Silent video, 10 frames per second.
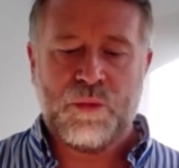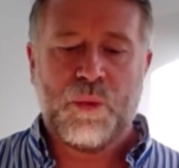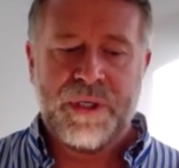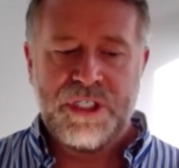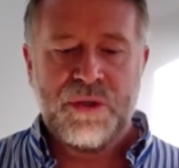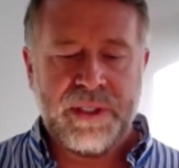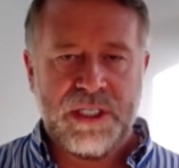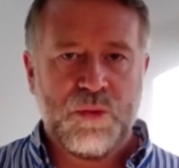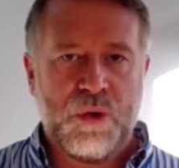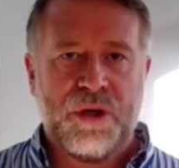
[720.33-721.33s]
what we're doing
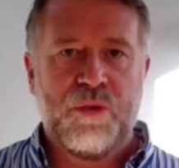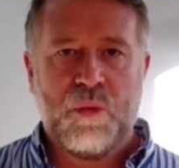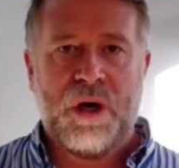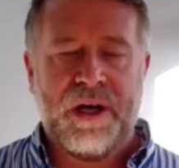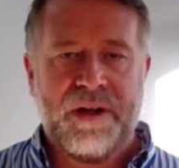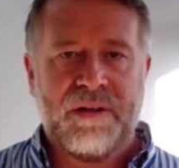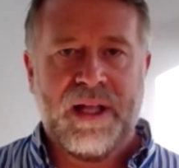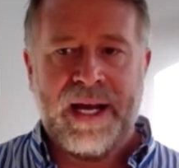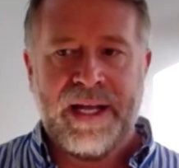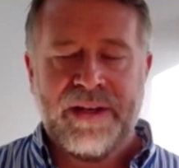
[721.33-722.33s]
is worthwhile
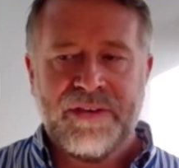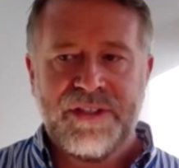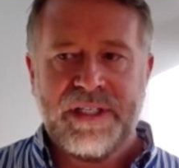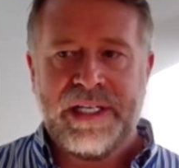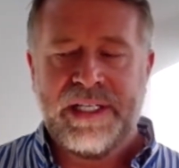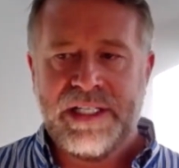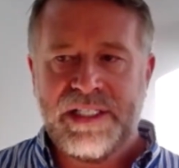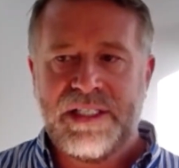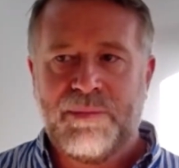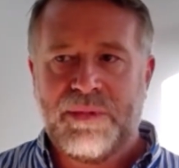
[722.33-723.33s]
and it
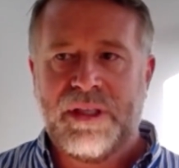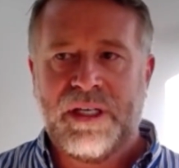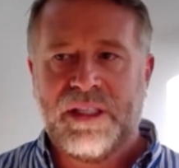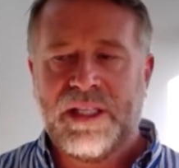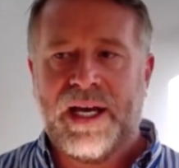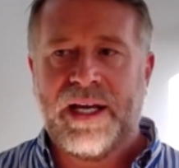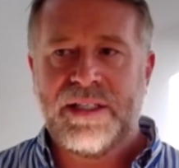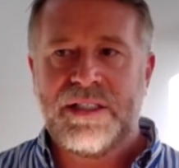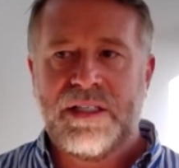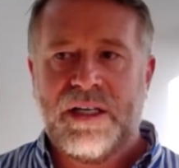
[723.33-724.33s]
is something
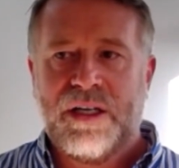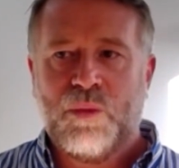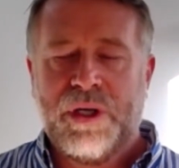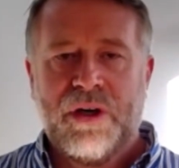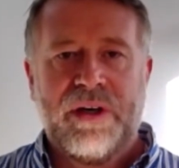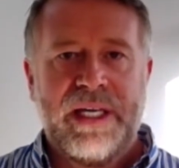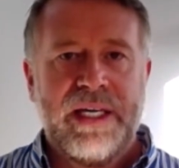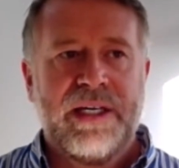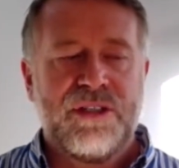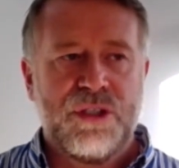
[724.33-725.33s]
that we are
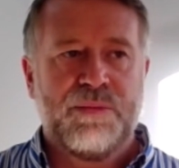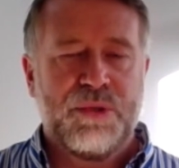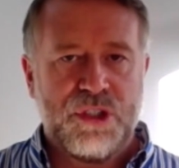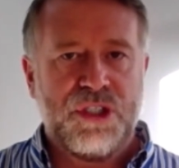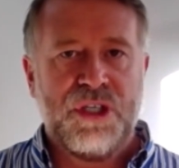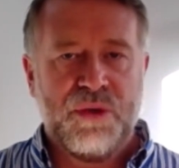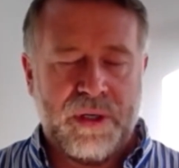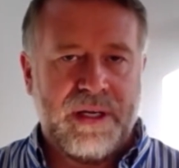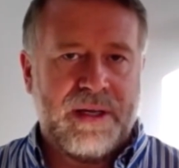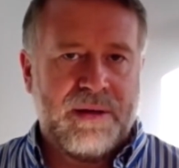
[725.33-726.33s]
here to
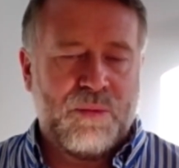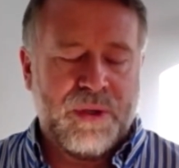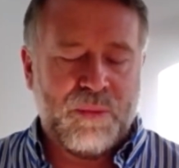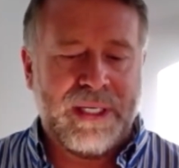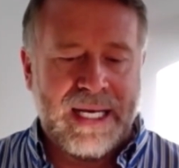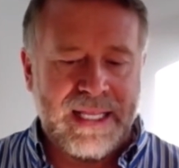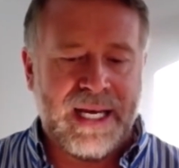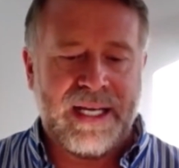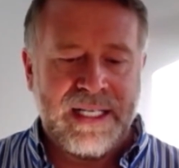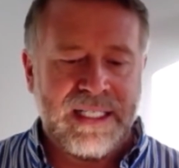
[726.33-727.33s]
pursue. We get
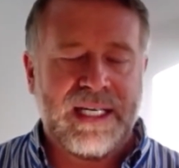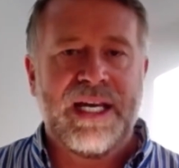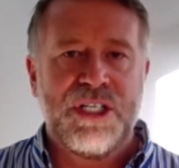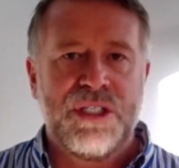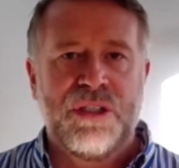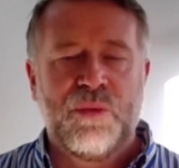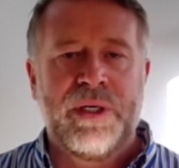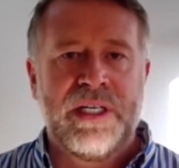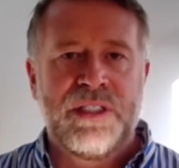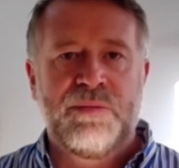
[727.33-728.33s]
that indication that
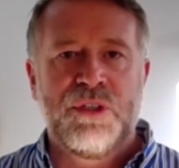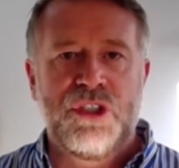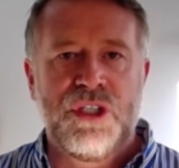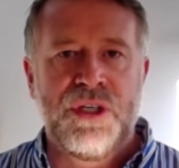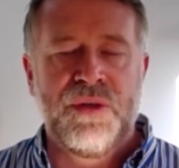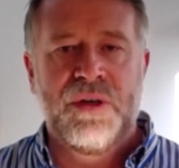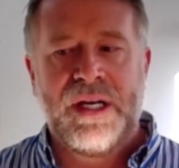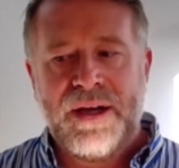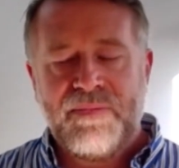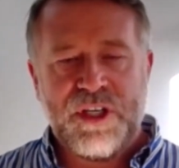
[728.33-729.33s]
we're here to pursue
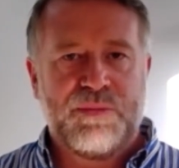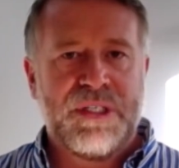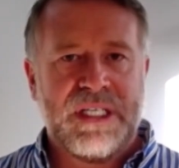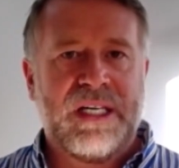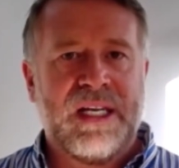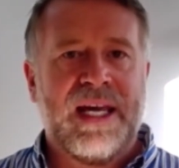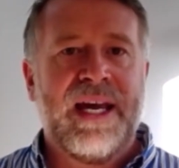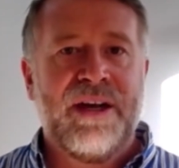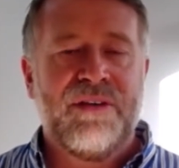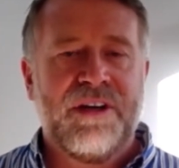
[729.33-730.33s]
this particular
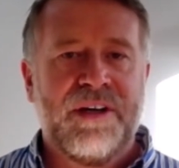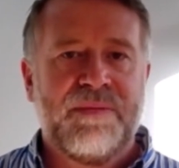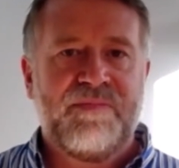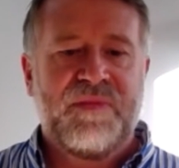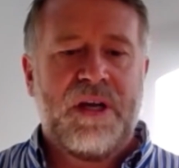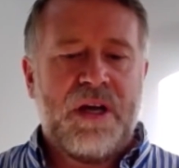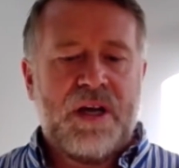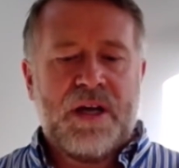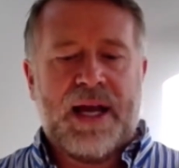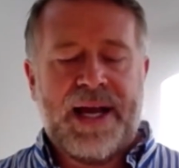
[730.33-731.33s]
area.
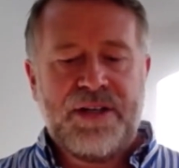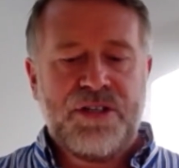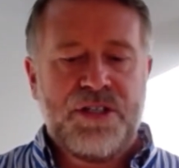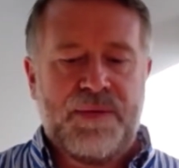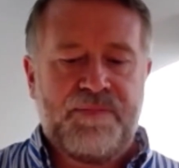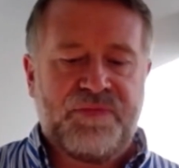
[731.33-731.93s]
And